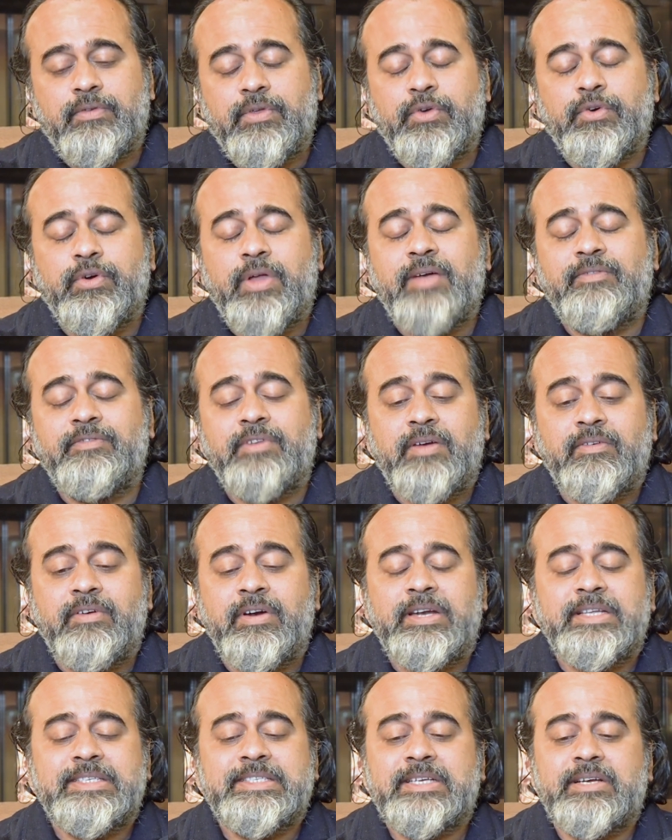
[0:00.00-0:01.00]
you would have
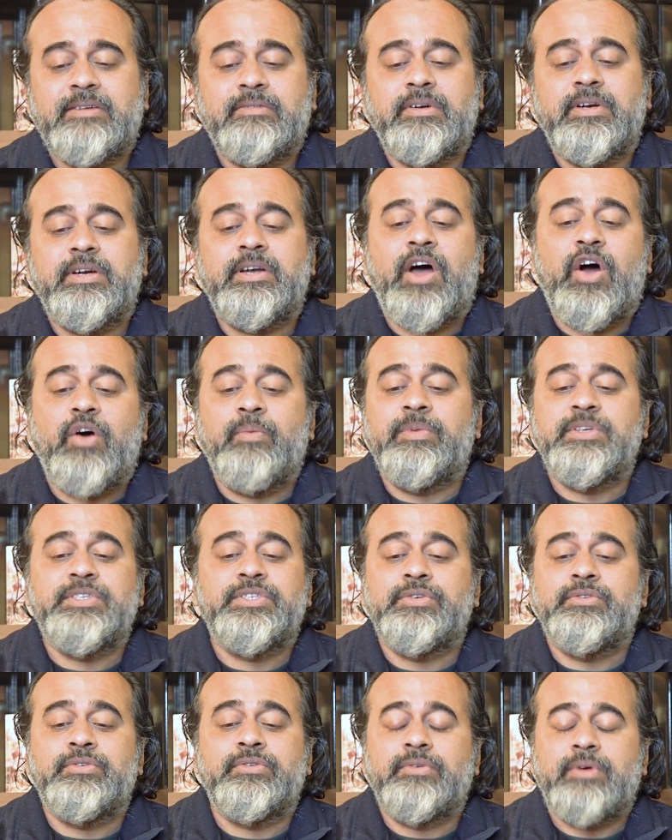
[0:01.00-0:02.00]
never discovered how
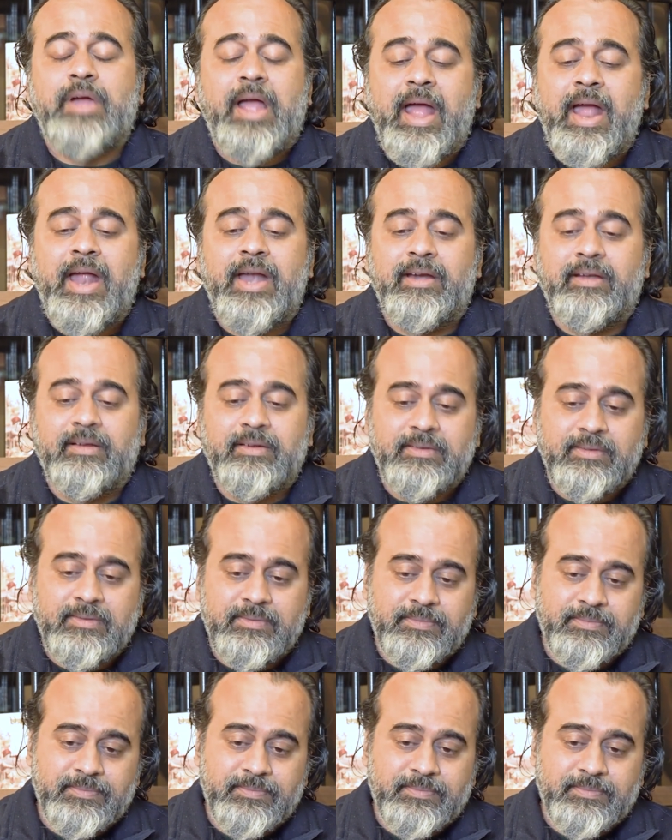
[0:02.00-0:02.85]
much you had.